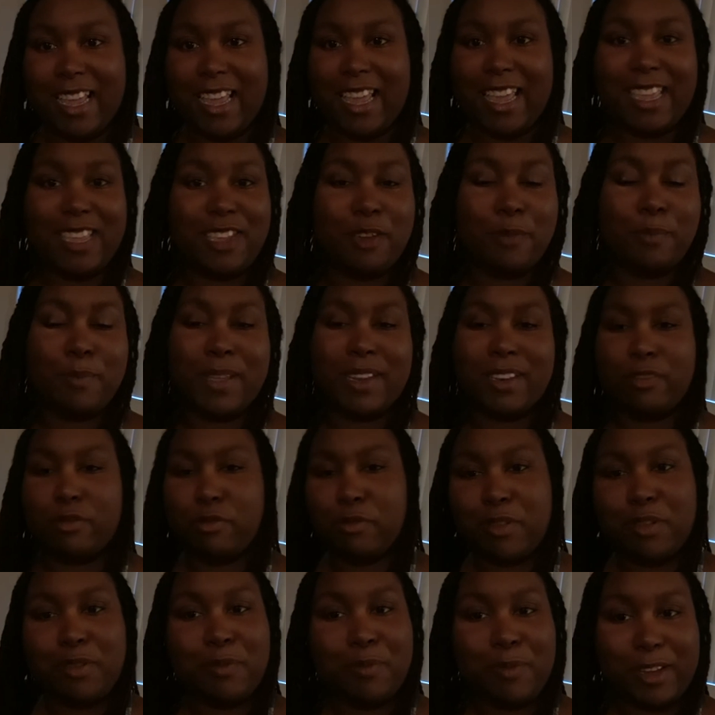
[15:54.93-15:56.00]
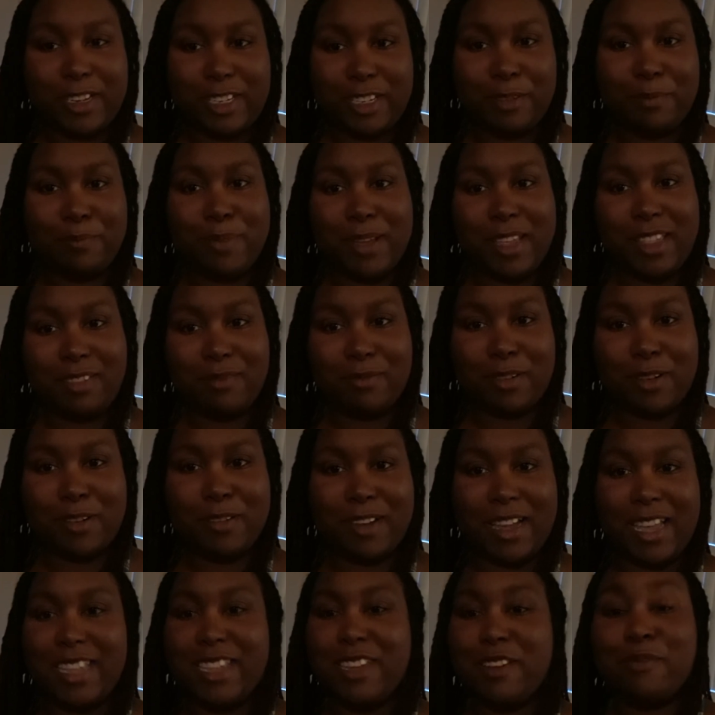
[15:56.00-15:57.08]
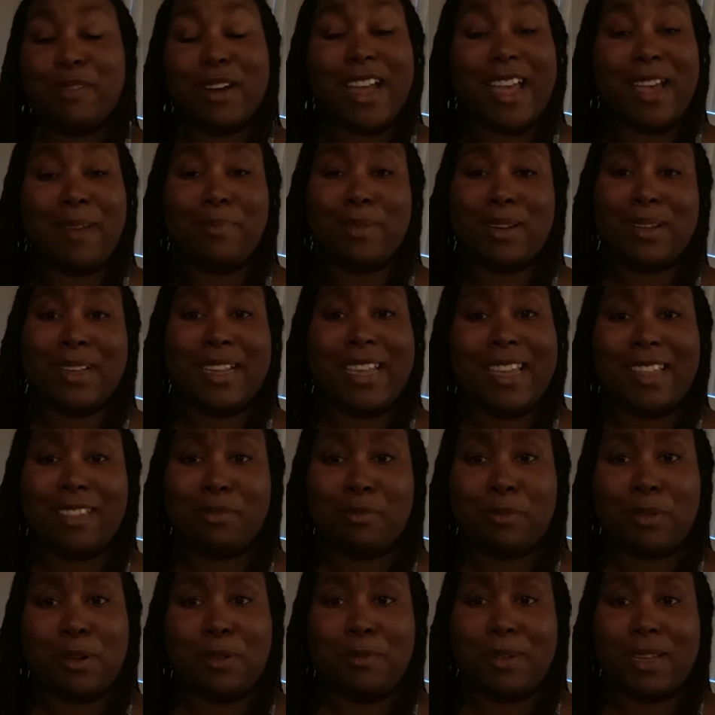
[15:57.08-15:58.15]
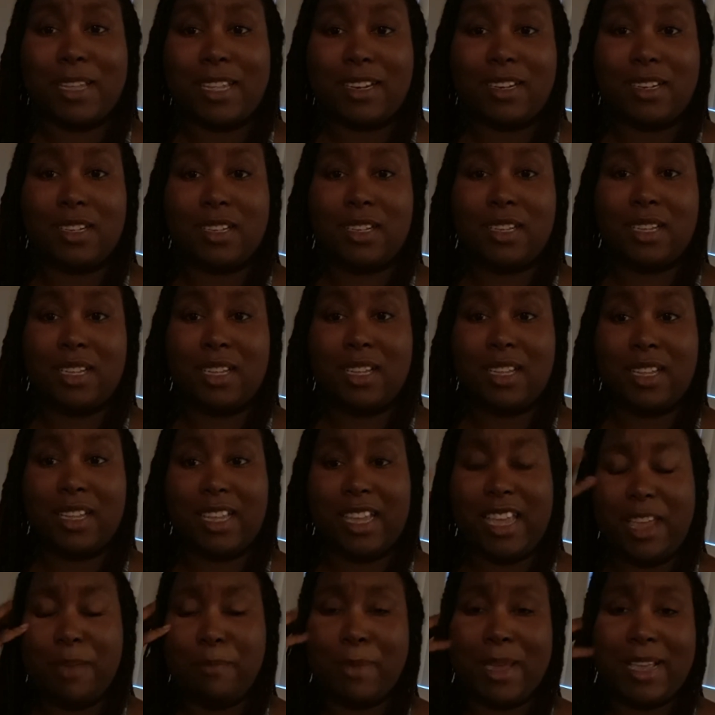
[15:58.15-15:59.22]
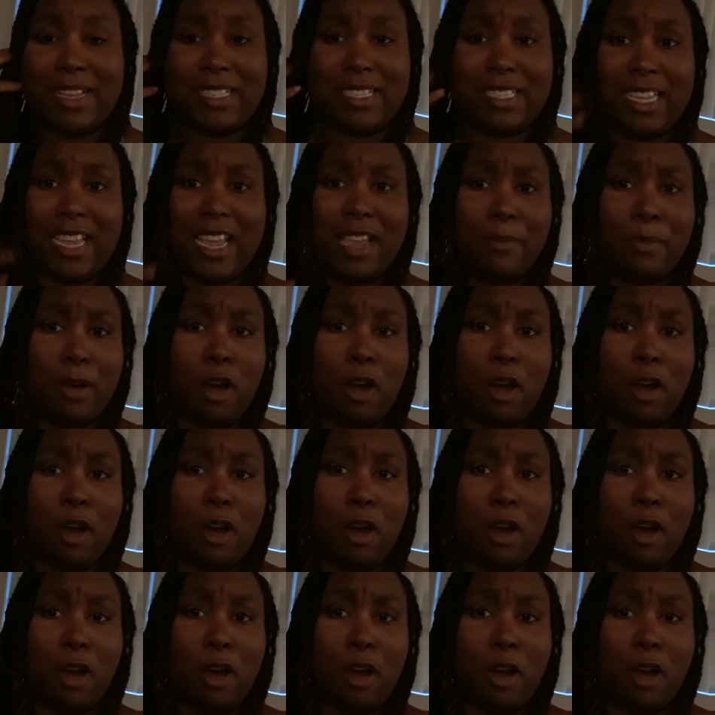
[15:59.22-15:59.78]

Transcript: and you've been through what you've been through, and you were able to get through it. It may seem